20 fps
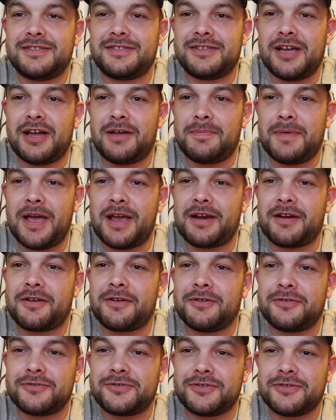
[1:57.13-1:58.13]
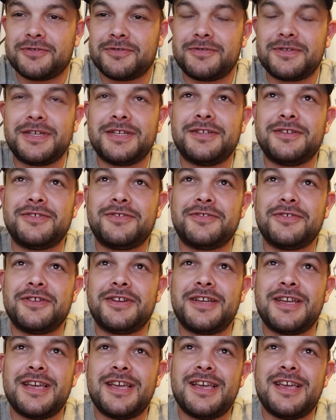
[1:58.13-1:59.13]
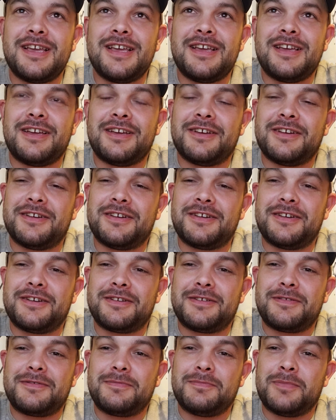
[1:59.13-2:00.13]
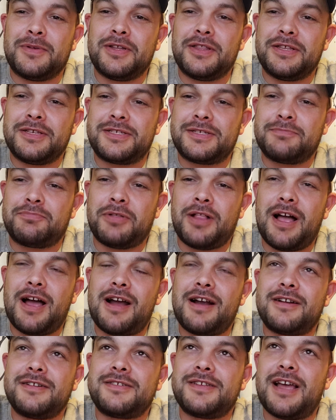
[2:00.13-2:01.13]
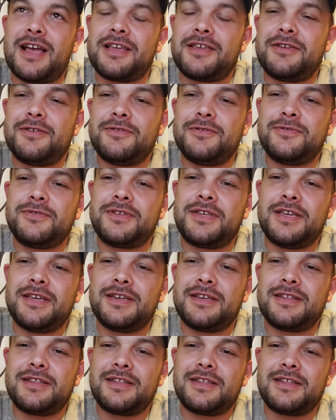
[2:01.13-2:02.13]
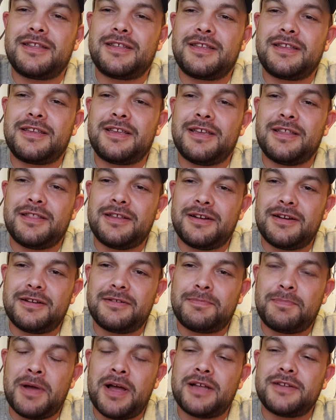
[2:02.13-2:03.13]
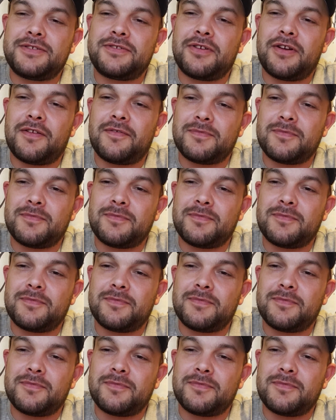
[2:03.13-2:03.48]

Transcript: agricultural industry. But the suppliers I use get their pine straw